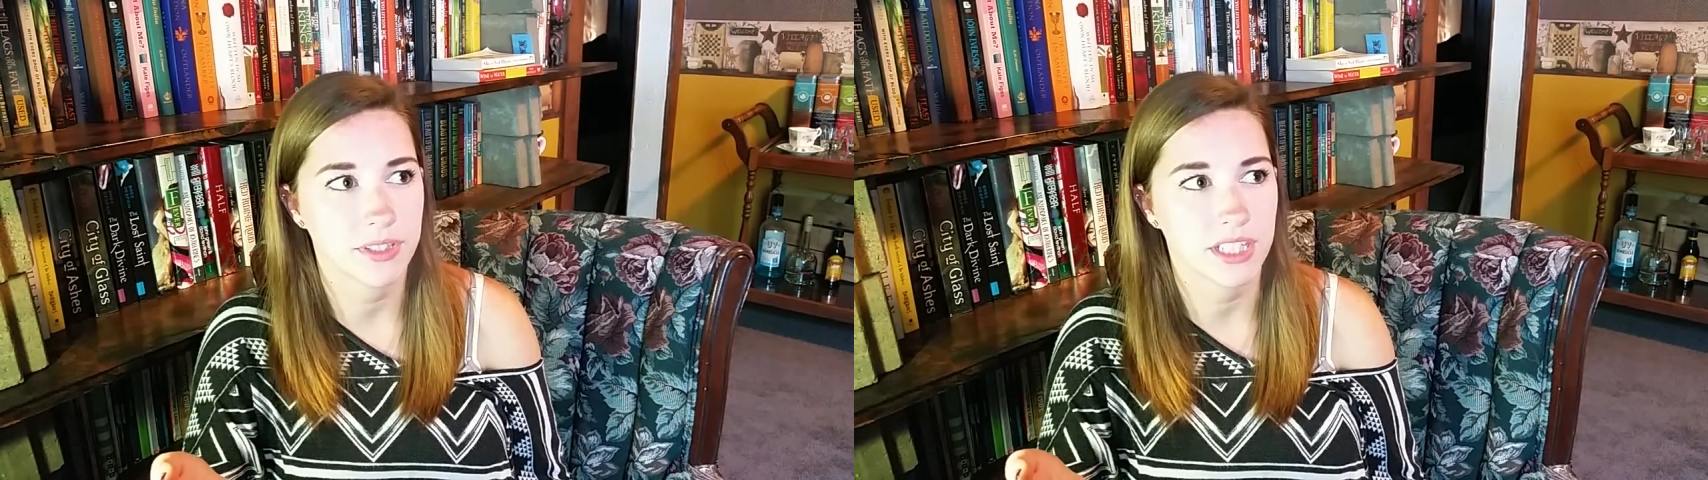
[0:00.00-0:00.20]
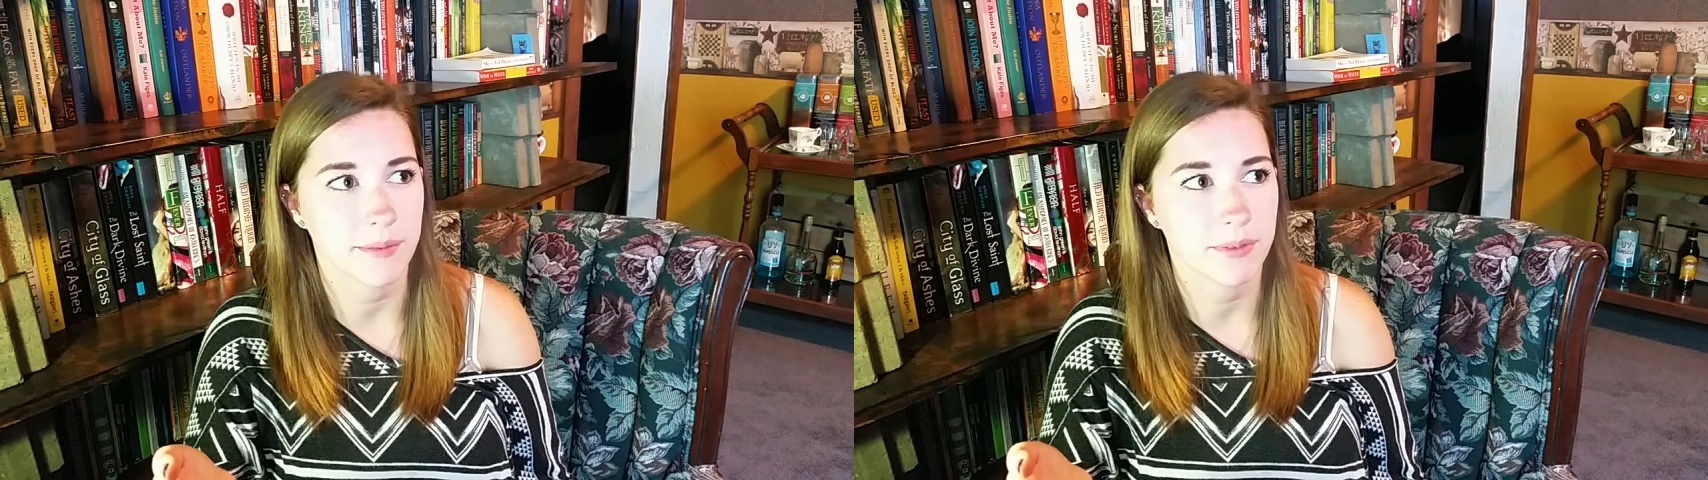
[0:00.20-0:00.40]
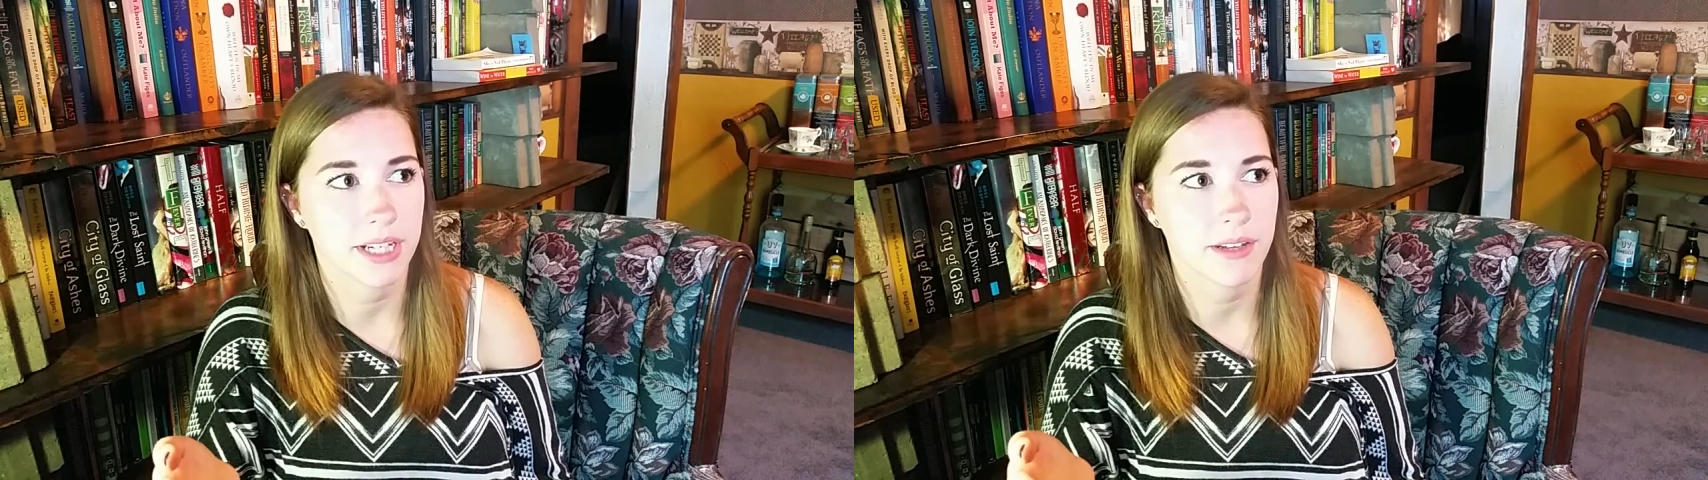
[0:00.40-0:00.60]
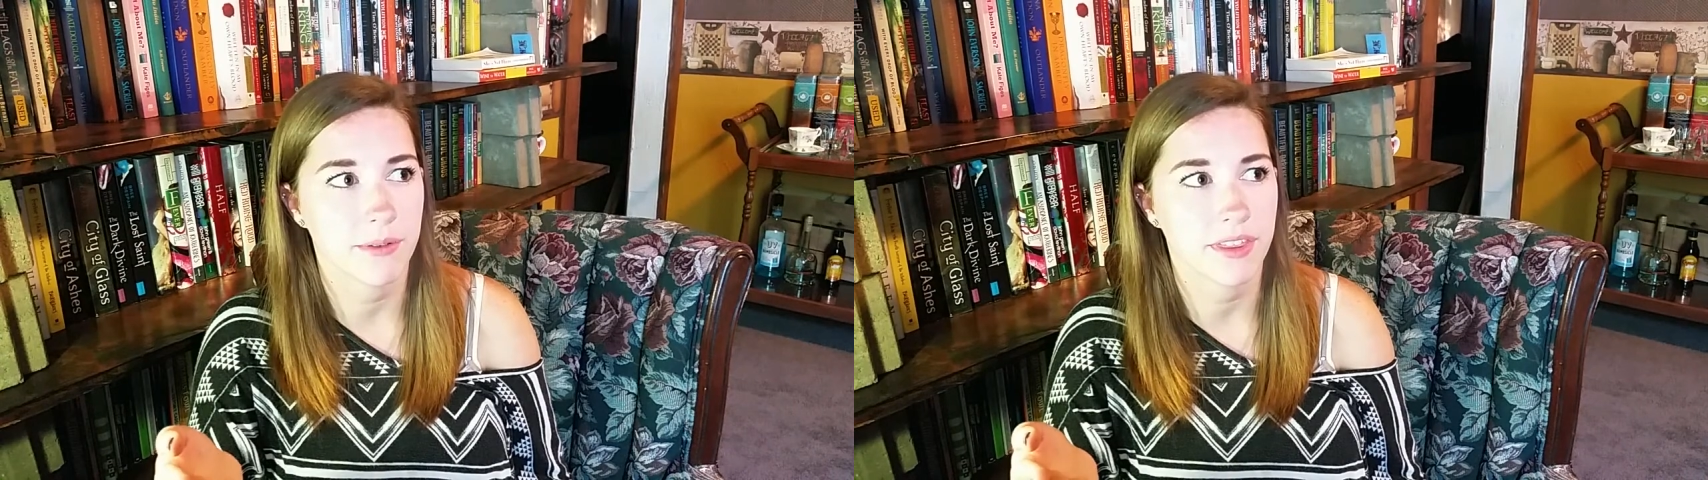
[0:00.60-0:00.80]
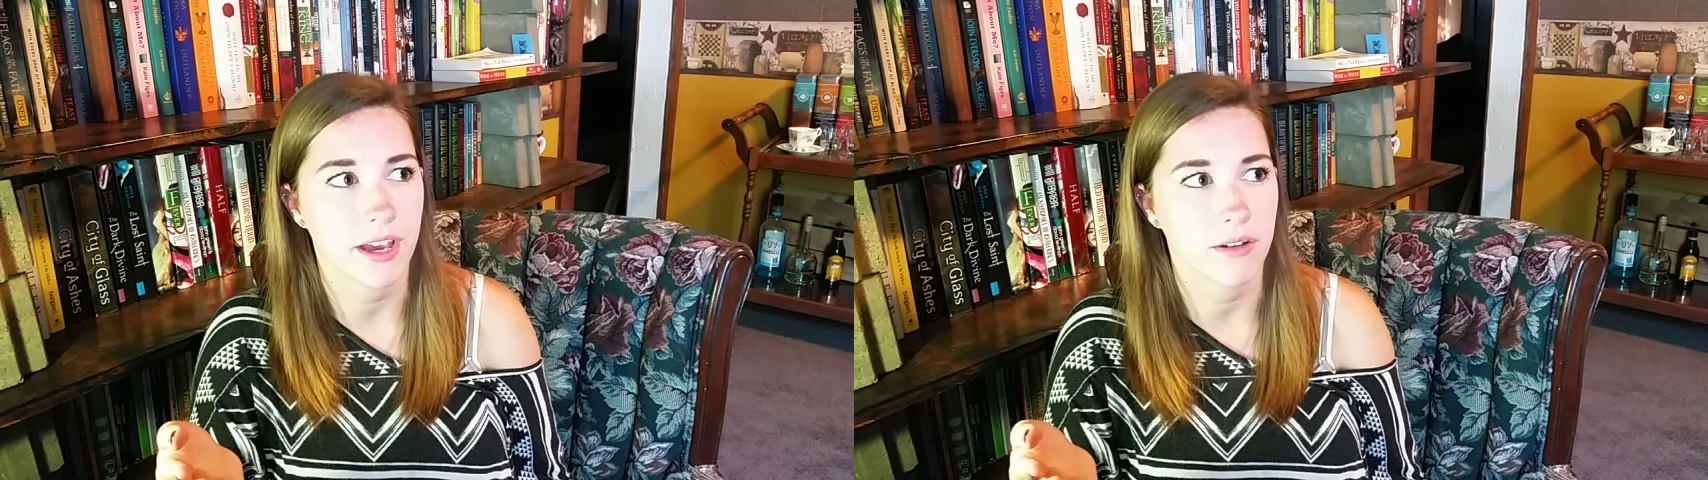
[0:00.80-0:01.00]
a summary
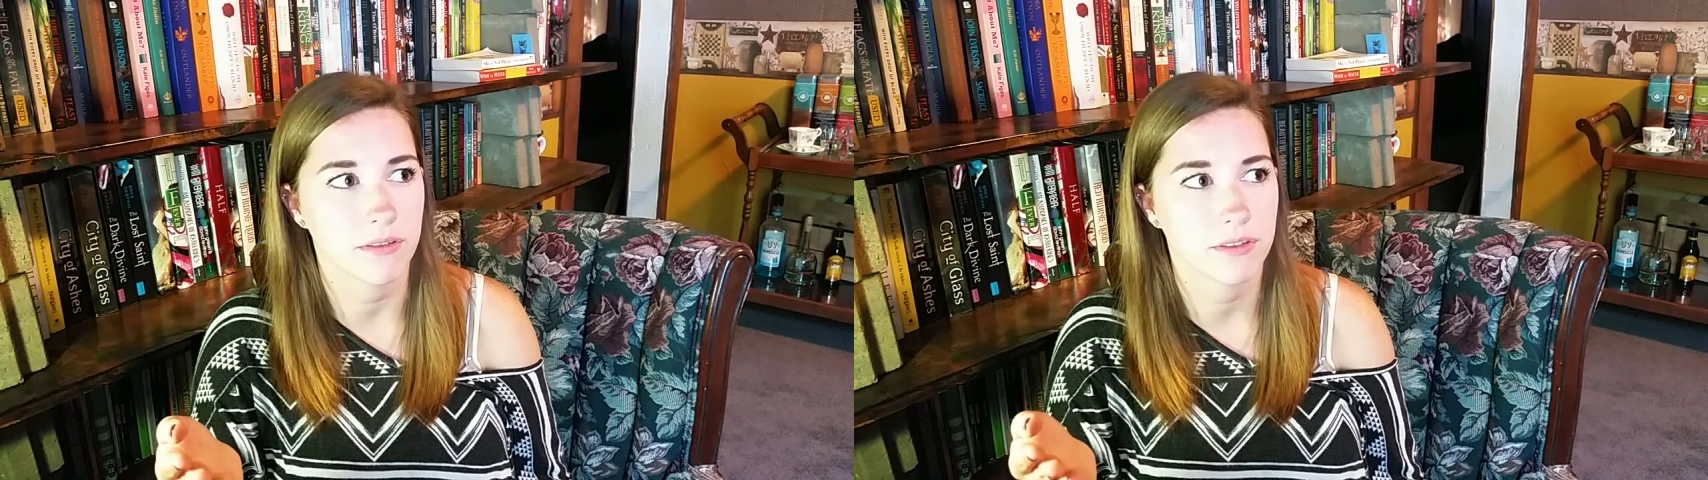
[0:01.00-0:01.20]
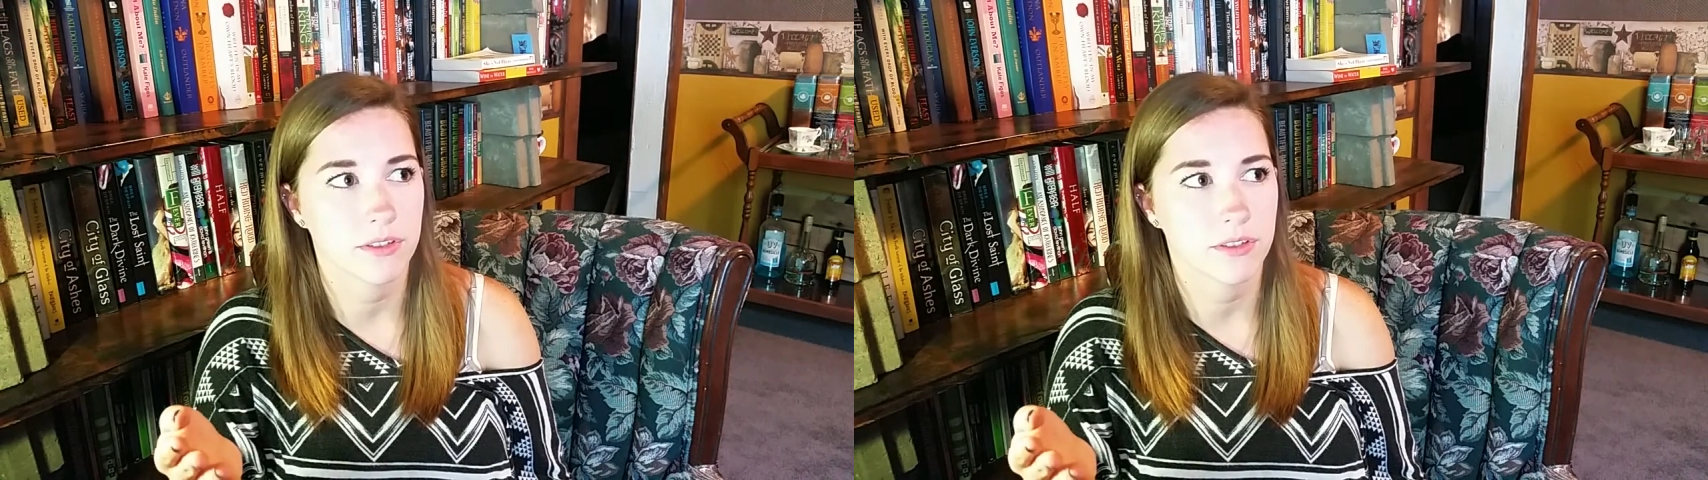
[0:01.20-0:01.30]
without